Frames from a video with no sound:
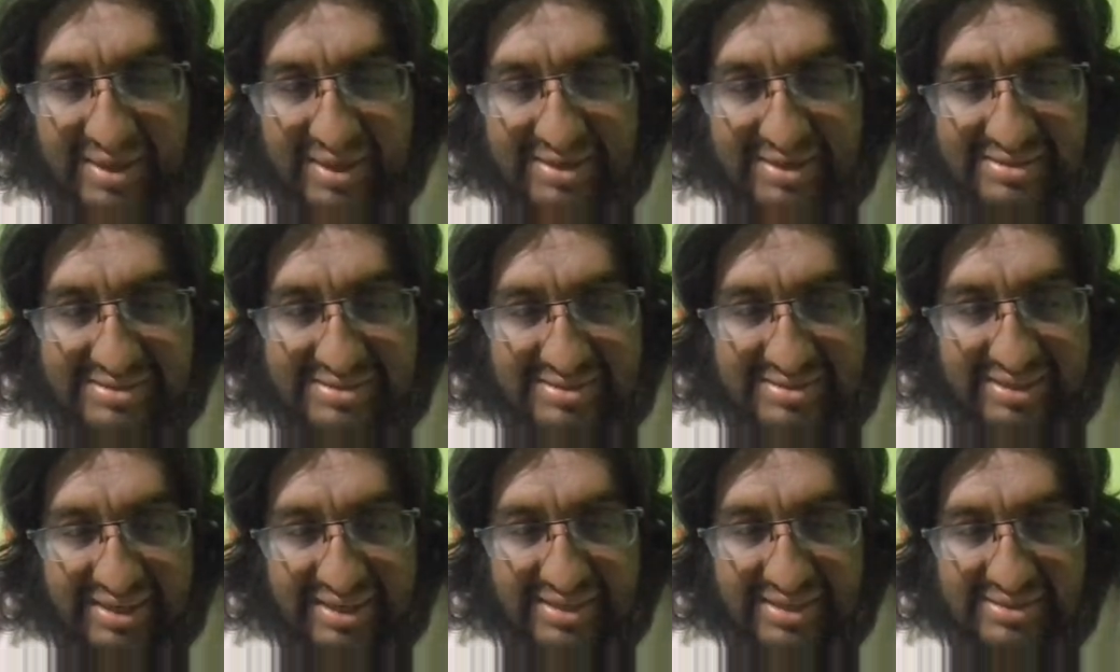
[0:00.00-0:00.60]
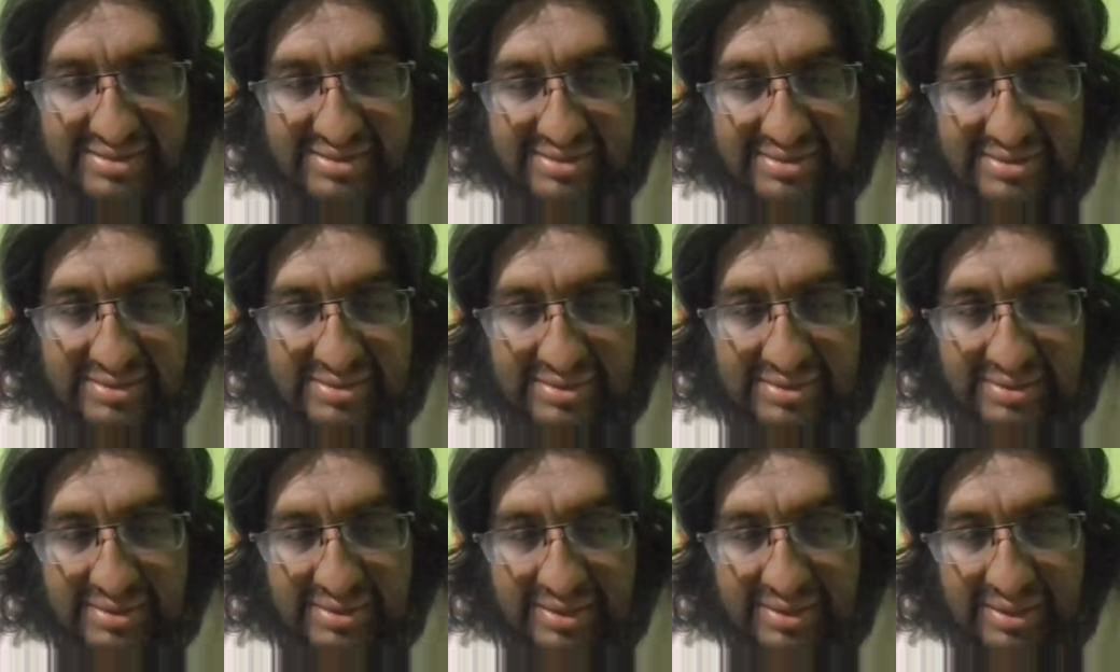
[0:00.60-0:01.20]
strings.
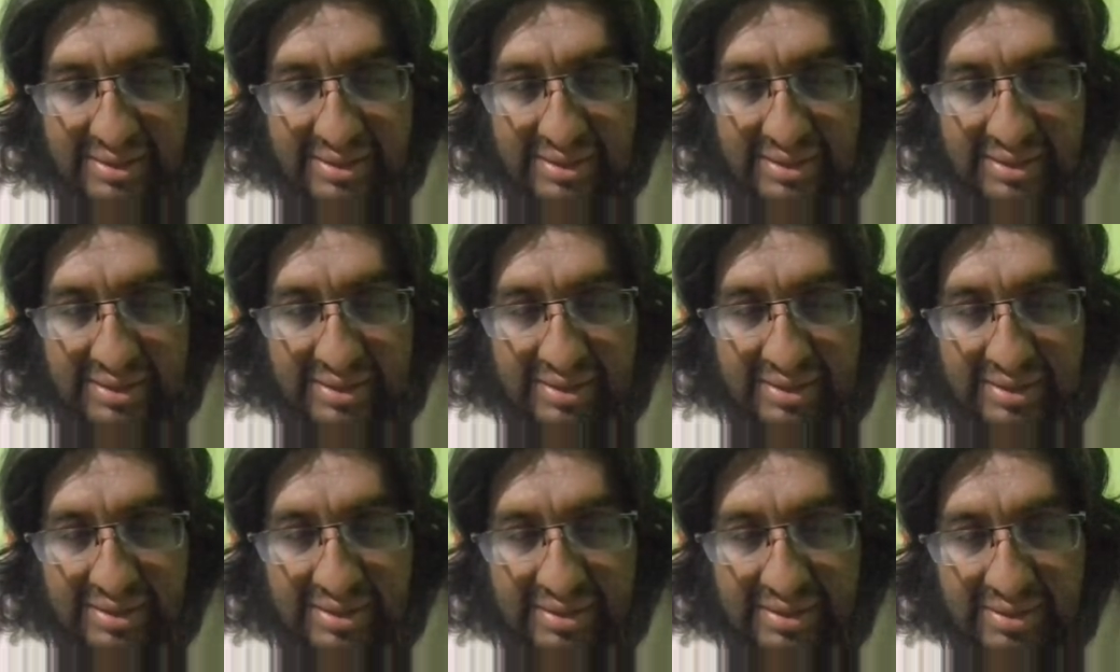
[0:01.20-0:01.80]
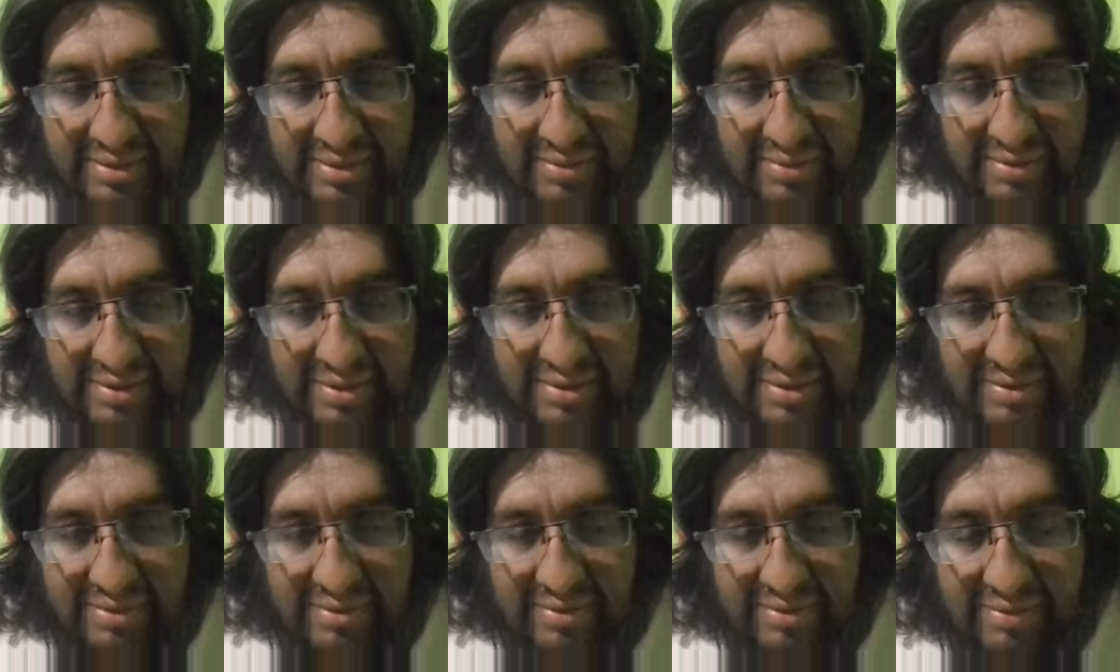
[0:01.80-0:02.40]
You
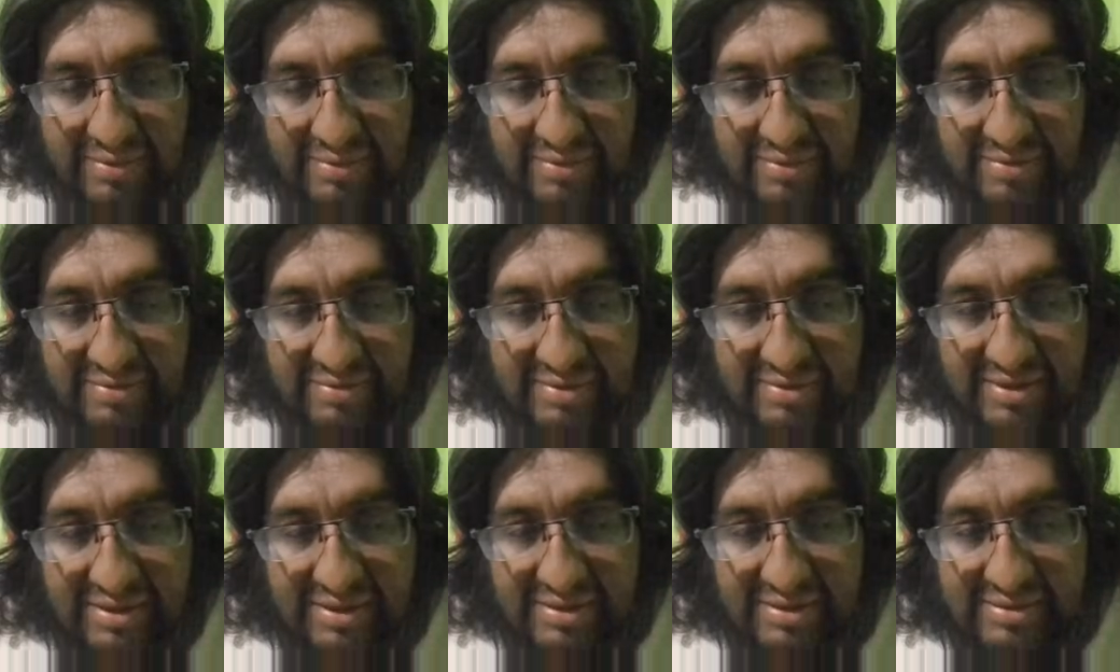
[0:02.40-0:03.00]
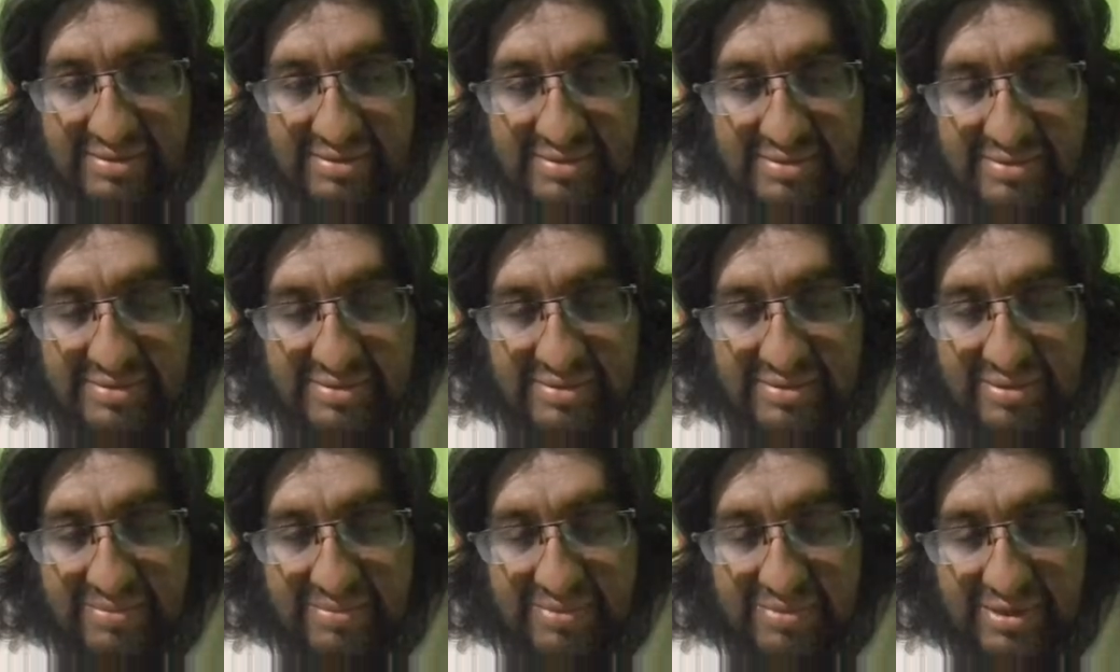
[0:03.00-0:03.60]
need to use
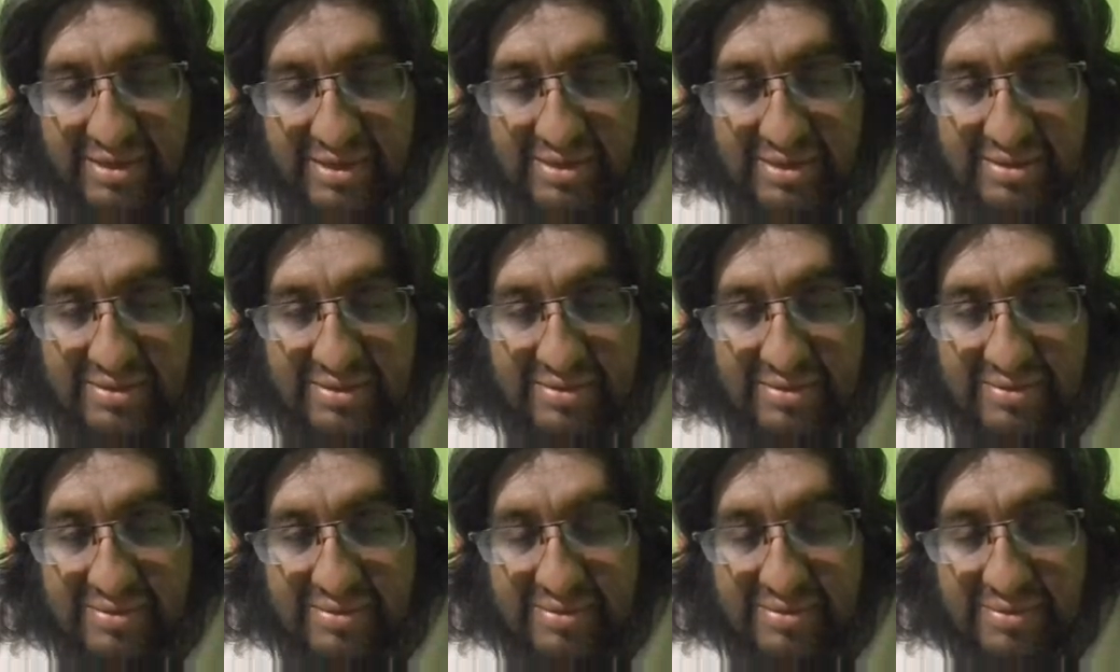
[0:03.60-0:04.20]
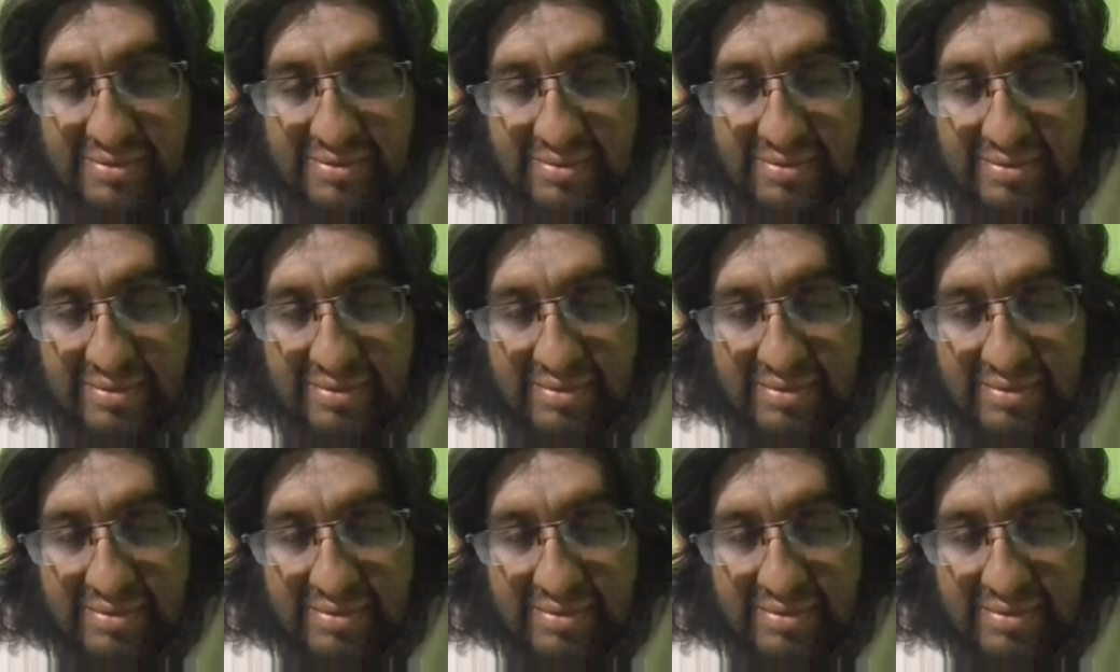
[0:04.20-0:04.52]
this operator,